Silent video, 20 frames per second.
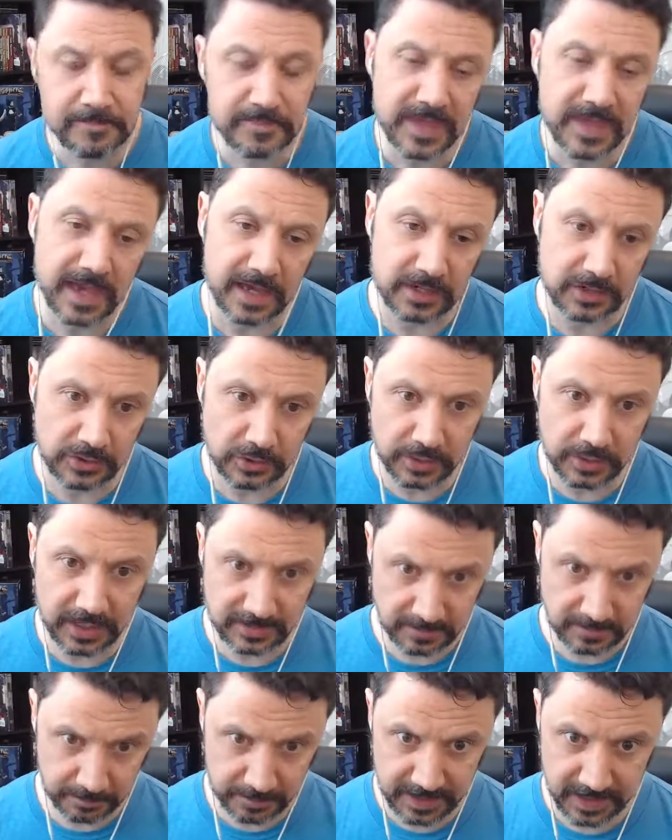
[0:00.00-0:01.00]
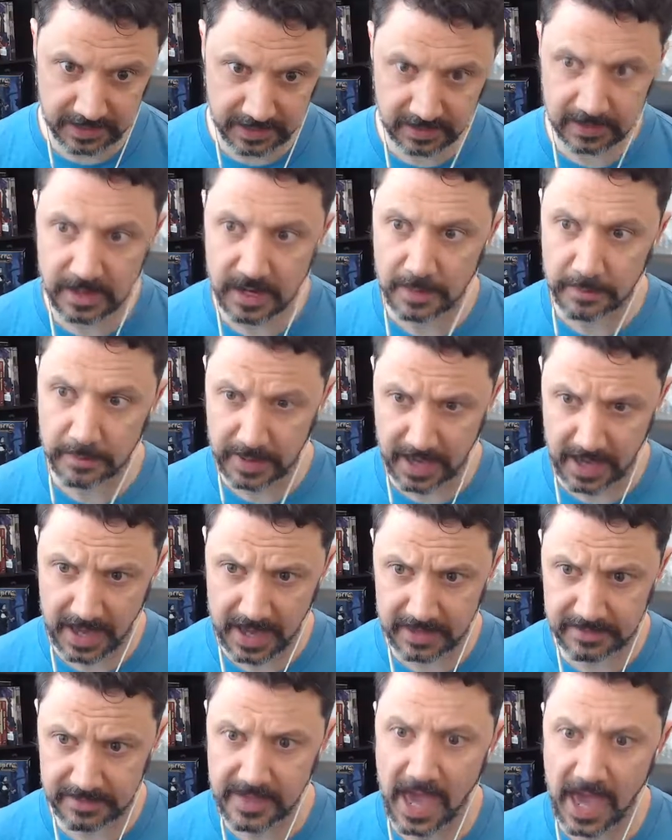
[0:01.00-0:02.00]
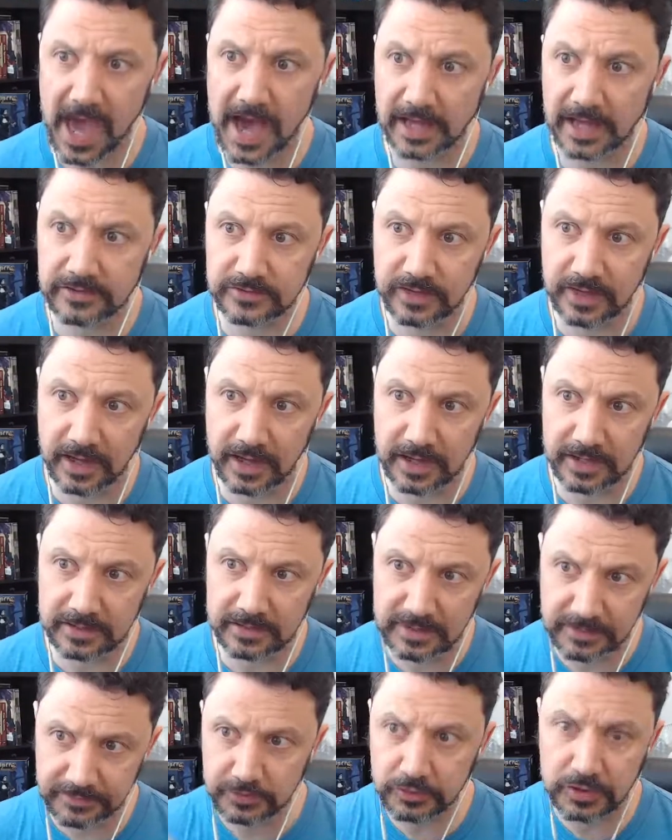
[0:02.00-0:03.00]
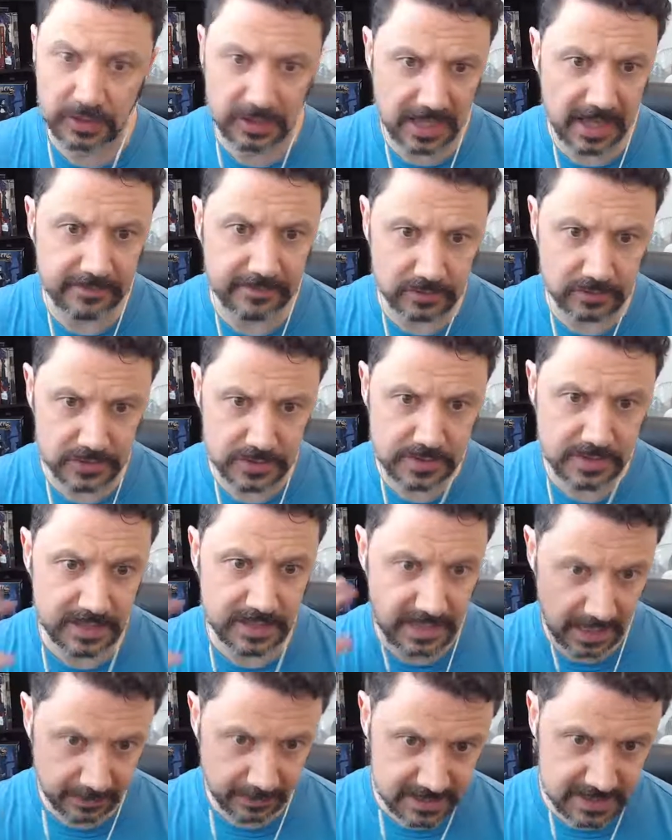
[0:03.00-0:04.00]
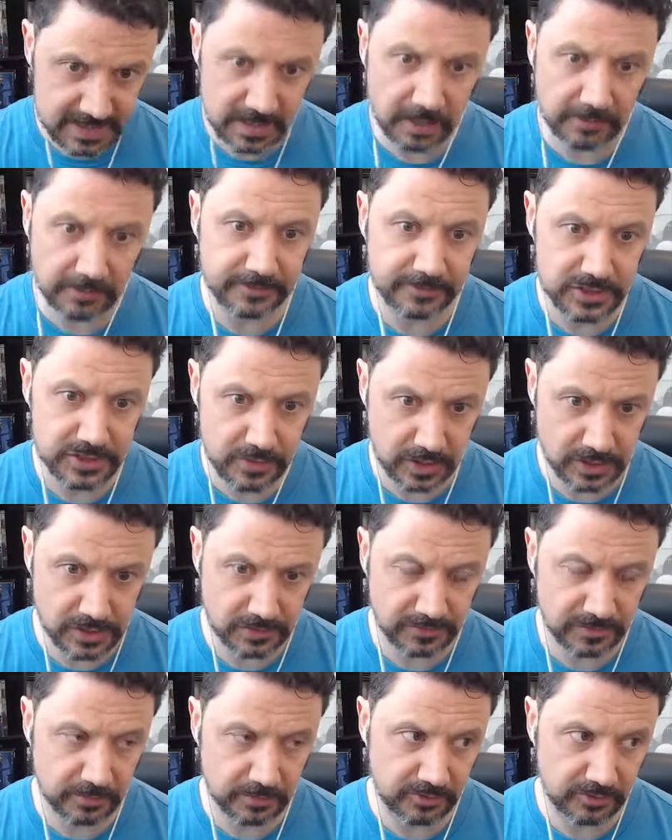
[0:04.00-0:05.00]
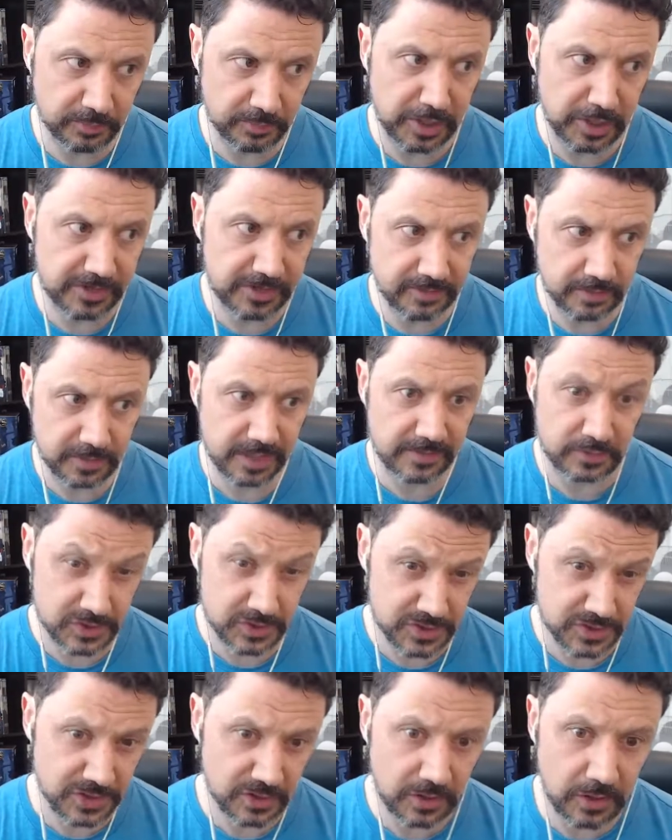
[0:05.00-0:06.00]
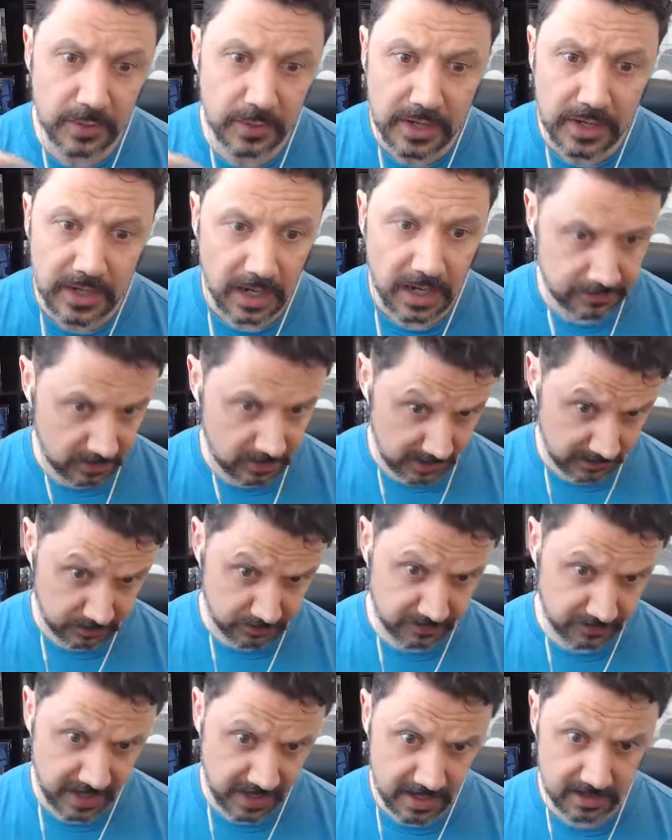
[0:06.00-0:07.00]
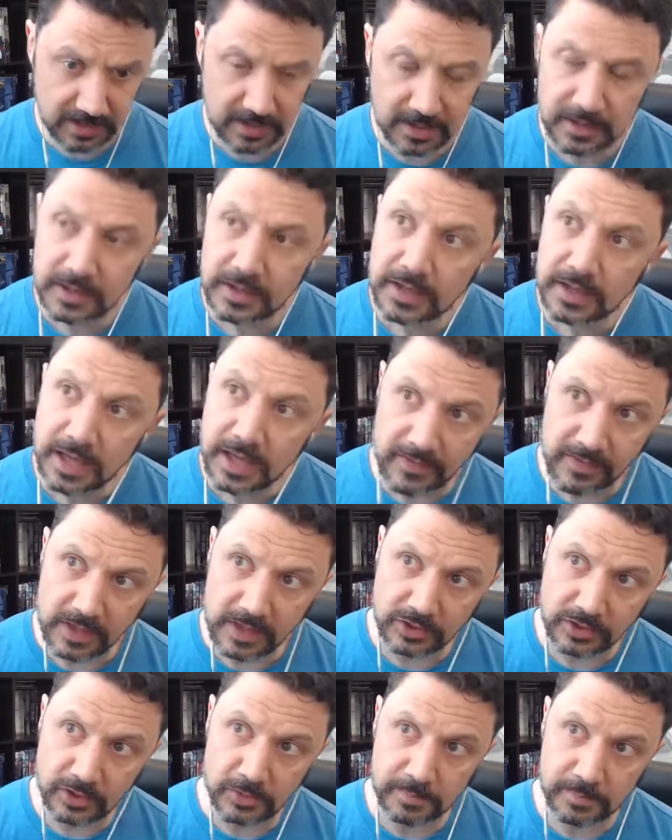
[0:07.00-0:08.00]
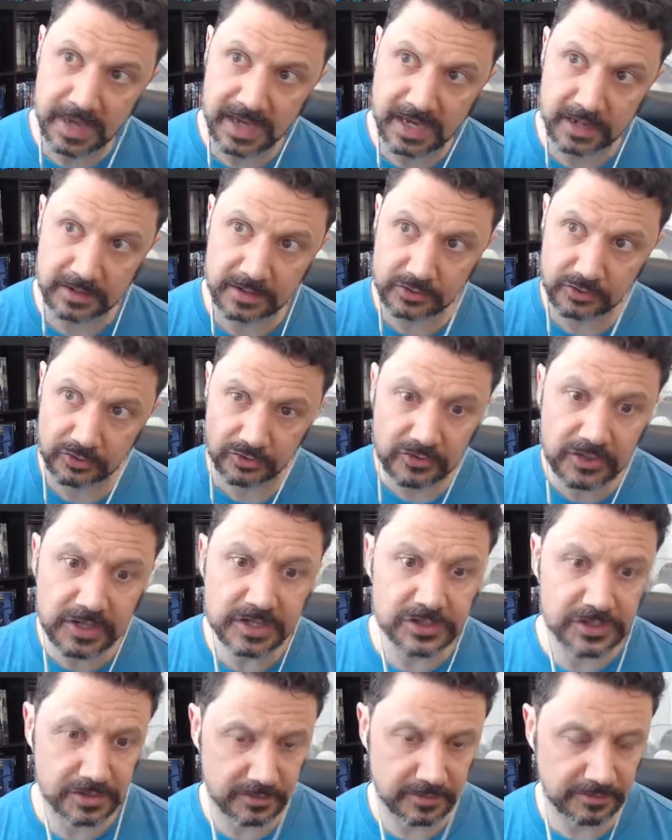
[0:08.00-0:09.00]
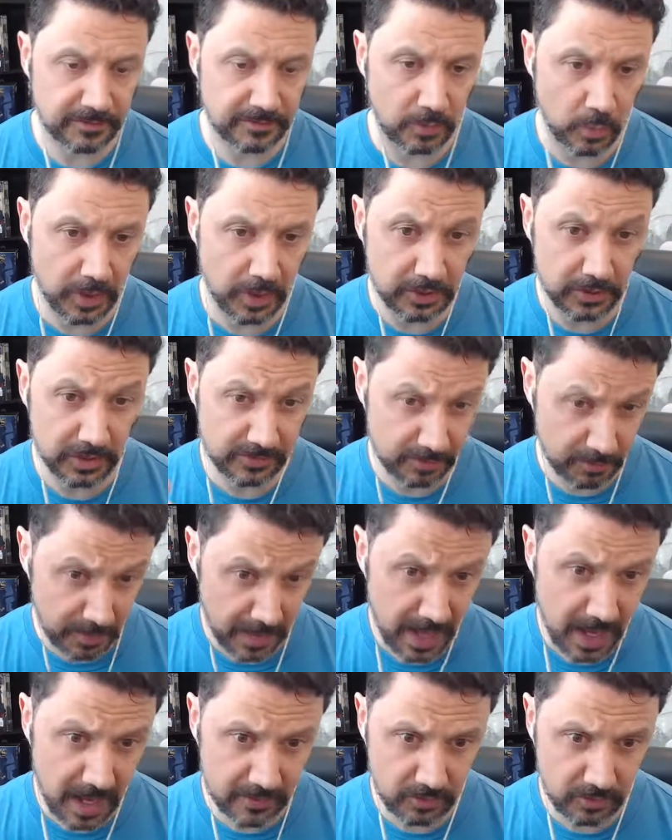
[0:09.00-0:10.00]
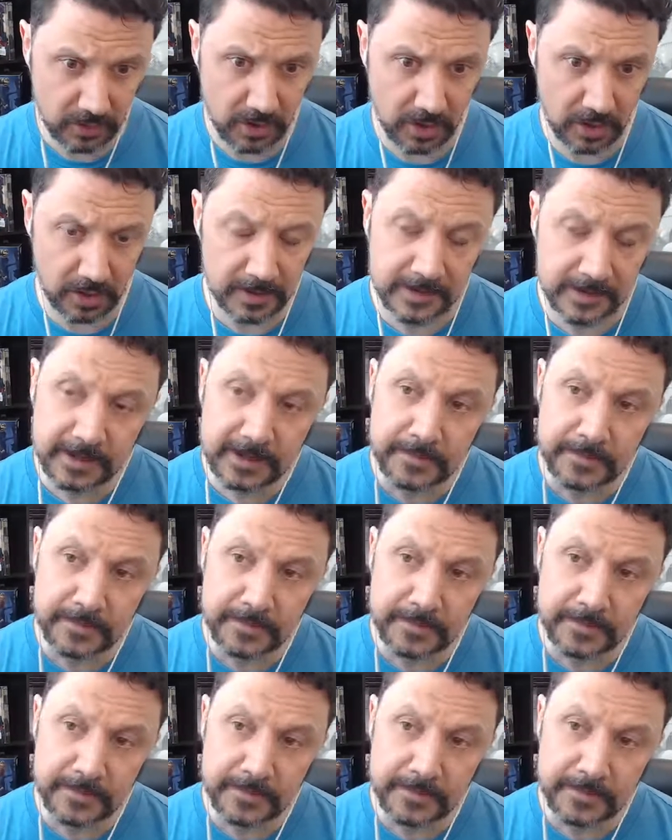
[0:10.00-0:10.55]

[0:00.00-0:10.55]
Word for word: And you get to pick a path at uh, different levels. The game itself is structured from to play from level zero up to level 10 and then you make a decision for what your different paths are.